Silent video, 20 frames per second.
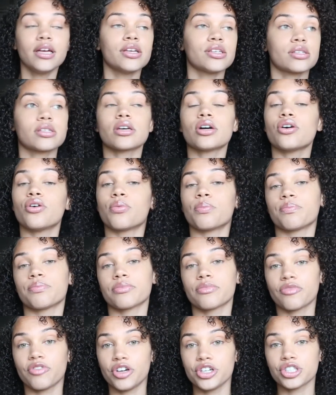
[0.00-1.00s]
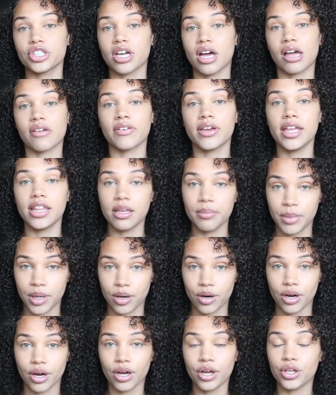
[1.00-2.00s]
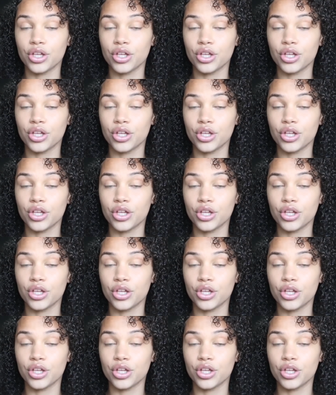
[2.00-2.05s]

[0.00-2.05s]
So first off, in the mirror,